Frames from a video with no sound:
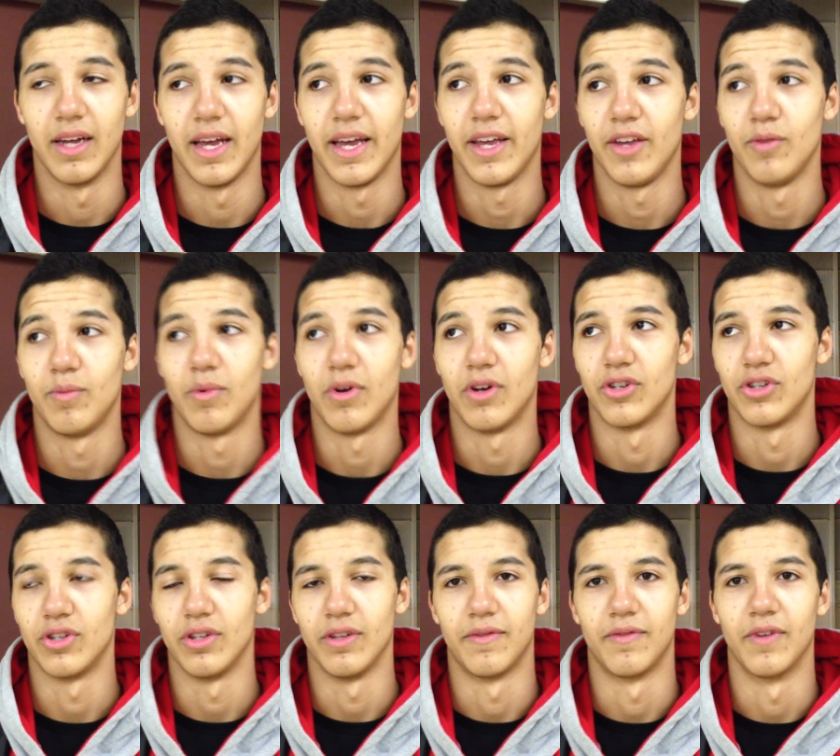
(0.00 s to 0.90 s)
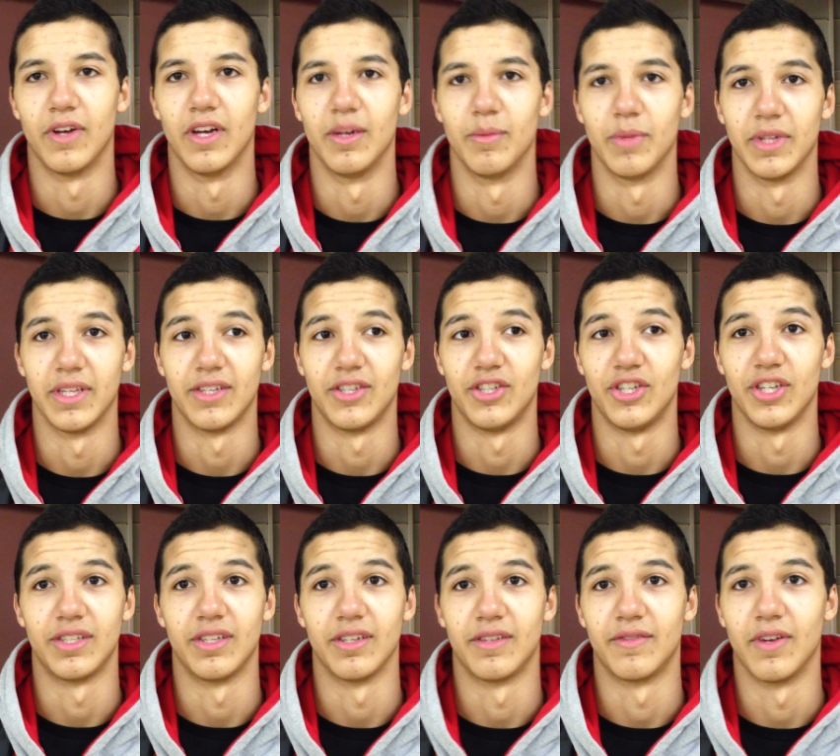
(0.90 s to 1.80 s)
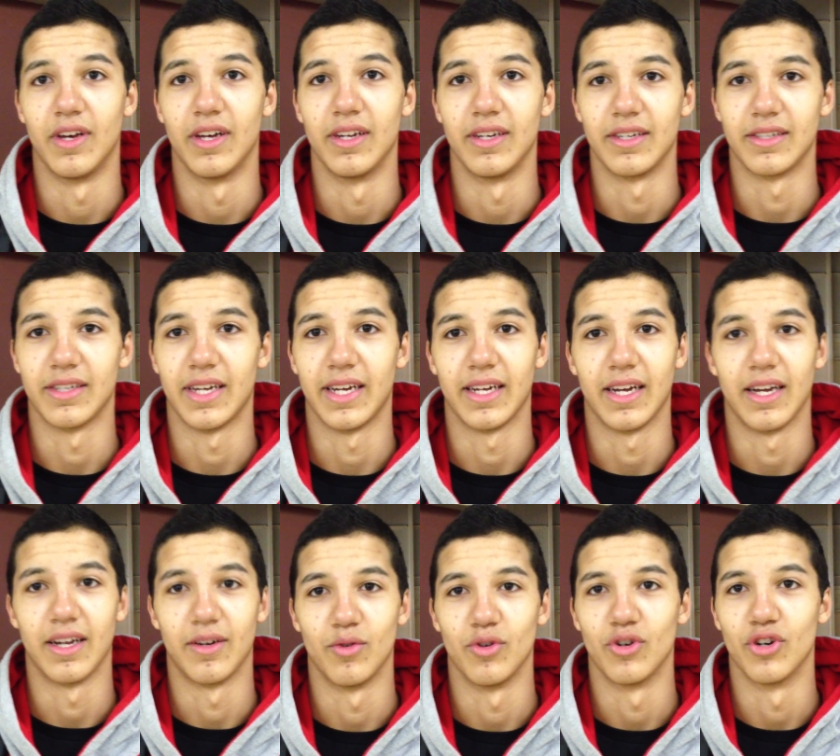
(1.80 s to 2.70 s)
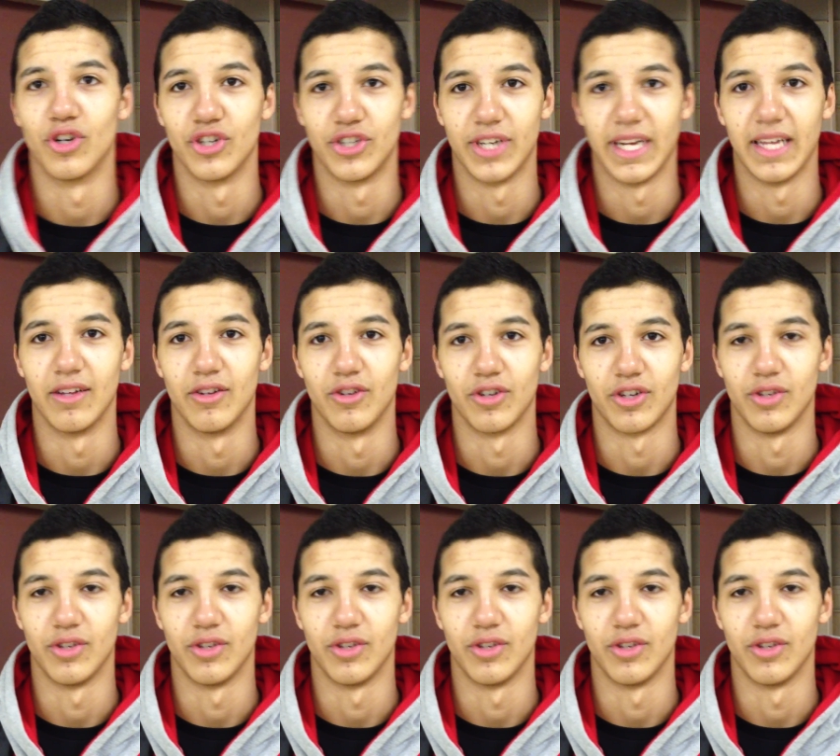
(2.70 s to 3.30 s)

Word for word: The talent AAU ball is really fun, but this is just as fun because I got Reuter and Jalen to